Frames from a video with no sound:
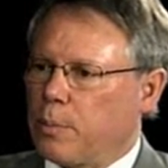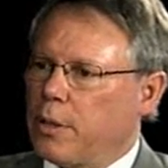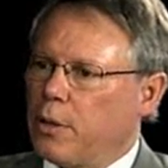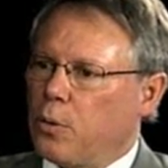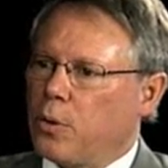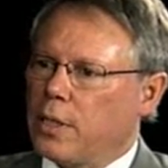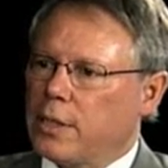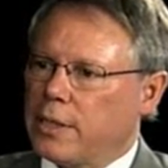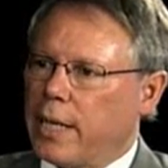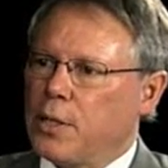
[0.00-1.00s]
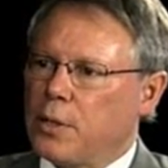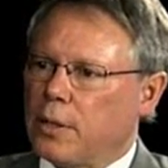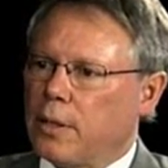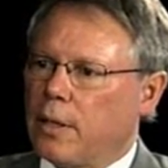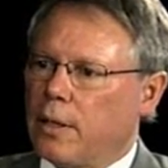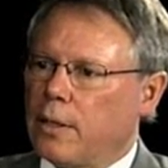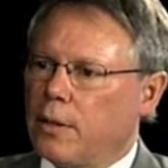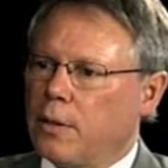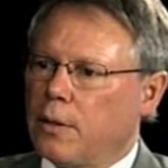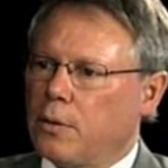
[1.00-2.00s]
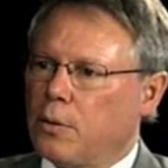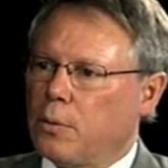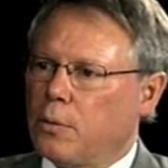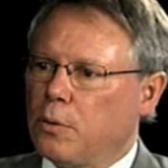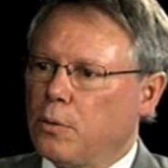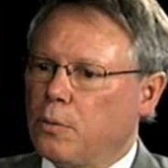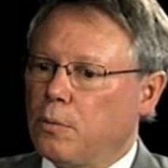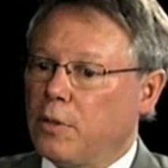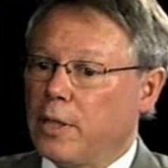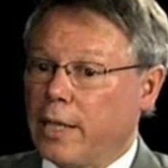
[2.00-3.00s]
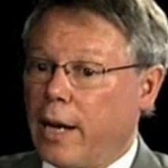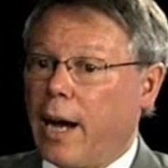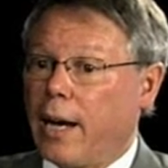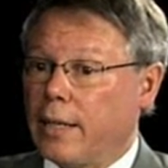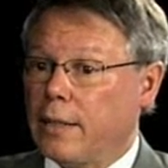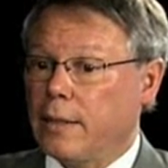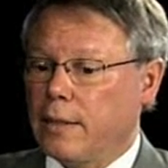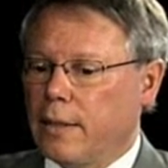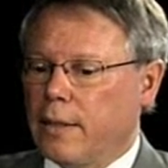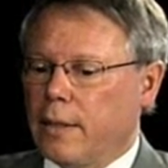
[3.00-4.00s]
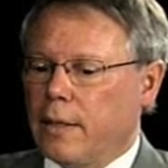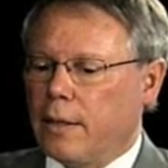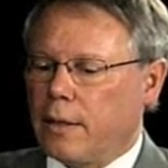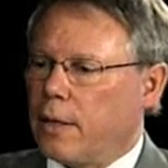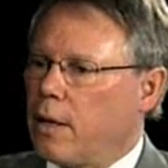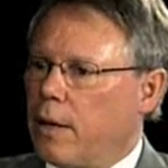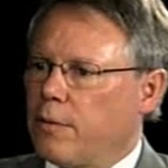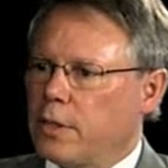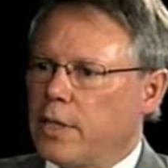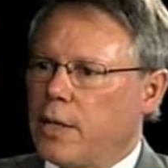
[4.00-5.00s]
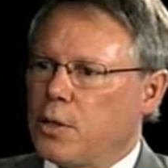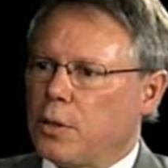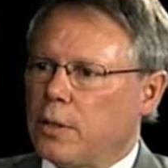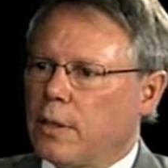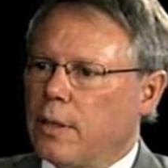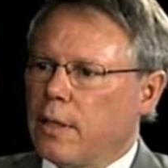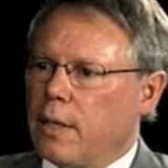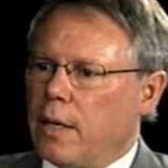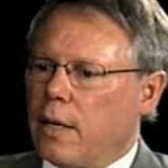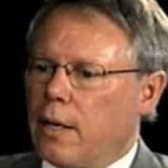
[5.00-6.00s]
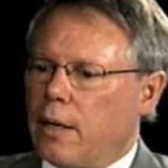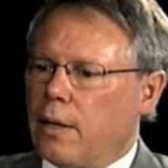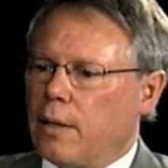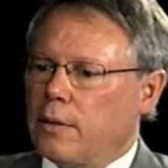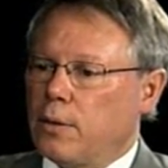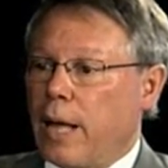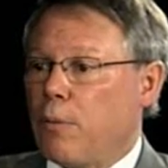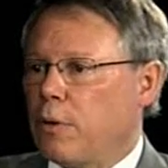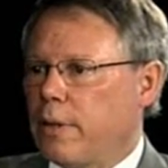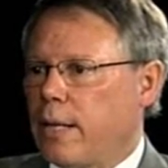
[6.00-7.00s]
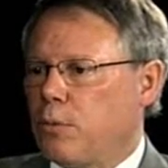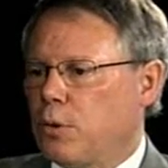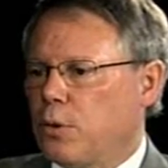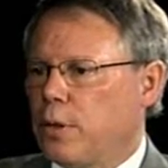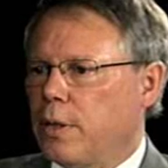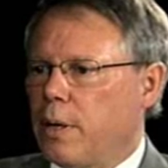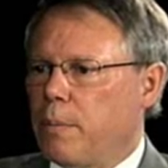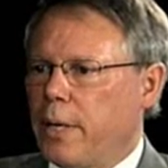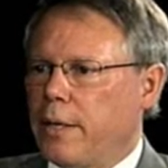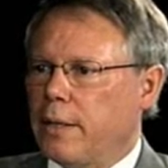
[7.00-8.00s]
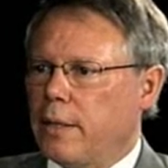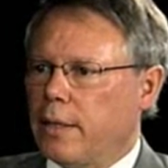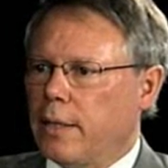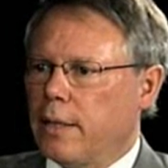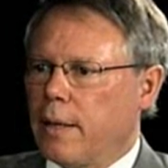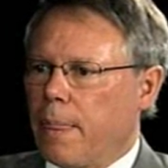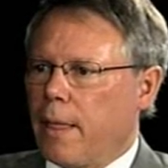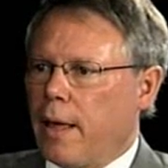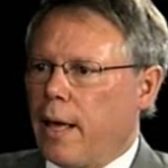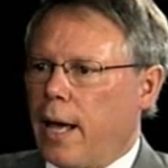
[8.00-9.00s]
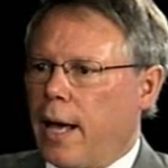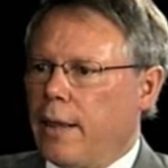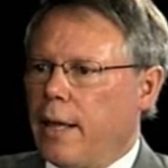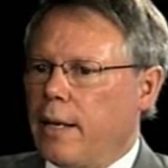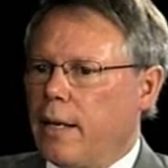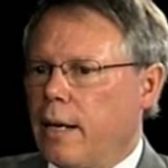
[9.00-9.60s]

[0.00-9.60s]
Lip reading: the organization to really guide the conversation. So that we're doing immediately. And then